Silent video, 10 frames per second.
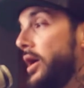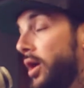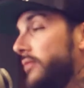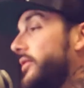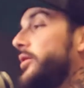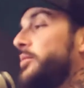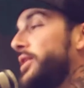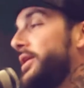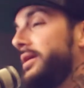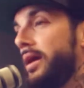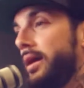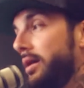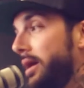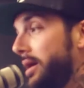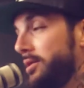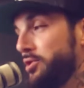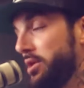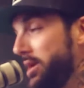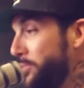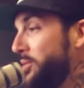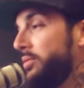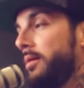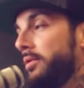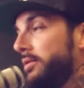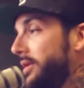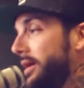got Valerie Plante in, and she kept her promise,